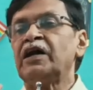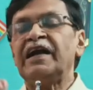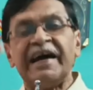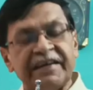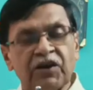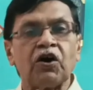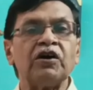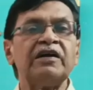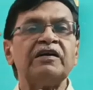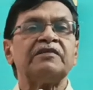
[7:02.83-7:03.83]
Later
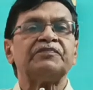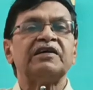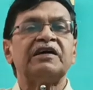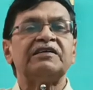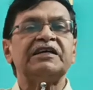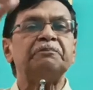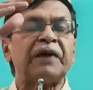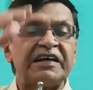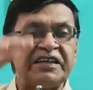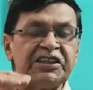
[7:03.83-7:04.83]
on, the
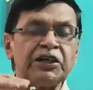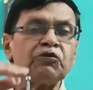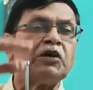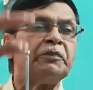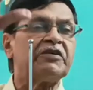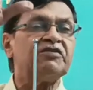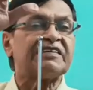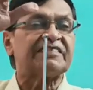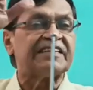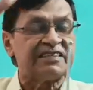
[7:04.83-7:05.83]
partition wall between
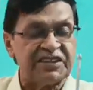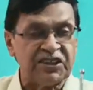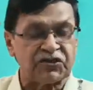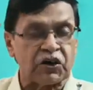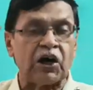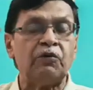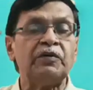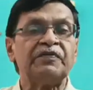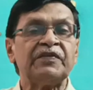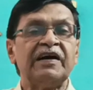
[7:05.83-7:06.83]
the cells dissolve
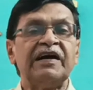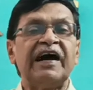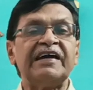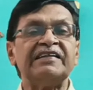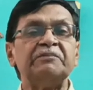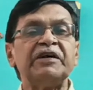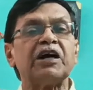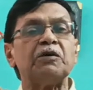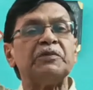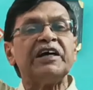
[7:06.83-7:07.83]
and they
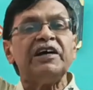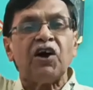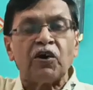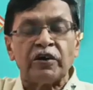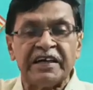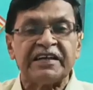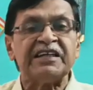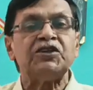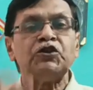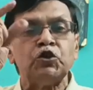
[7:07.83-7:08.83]
become
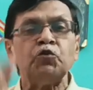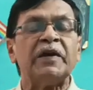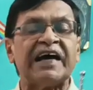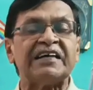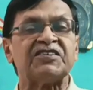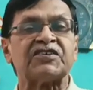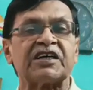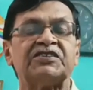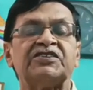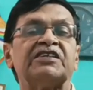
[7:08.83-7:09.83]
elongated tube-like
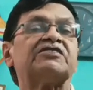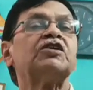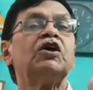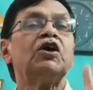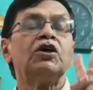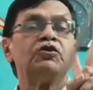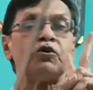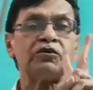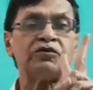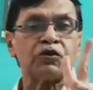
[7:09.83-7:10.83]
structures.
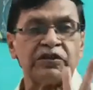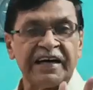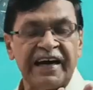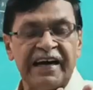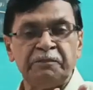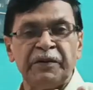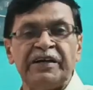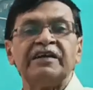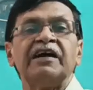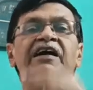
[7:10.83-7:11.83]
So they help
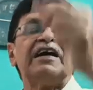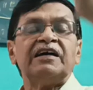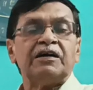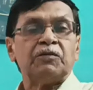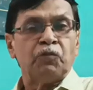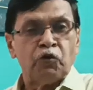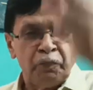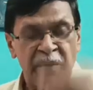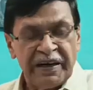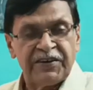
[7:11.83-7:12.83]
in
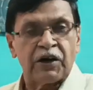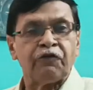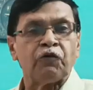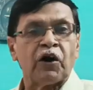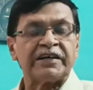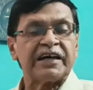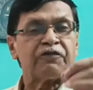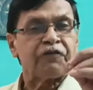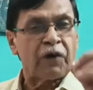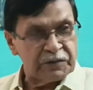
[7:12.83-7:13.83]
movement of
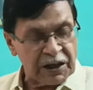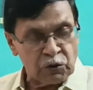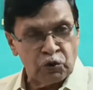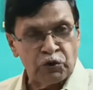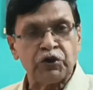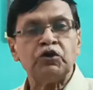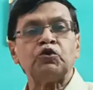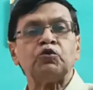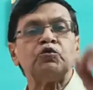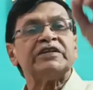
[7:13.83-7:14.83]
water from the root
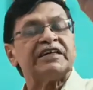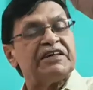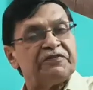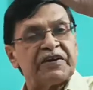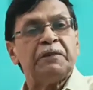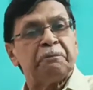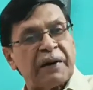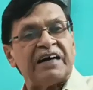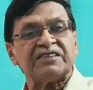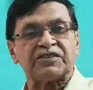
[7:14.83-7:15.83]
to the different
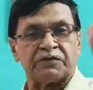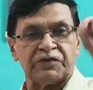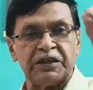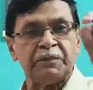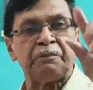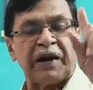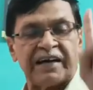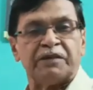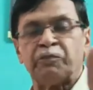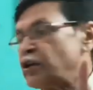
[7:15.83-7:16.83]
parts of the
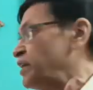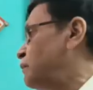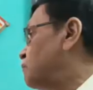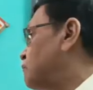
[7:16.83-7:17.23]
plant body.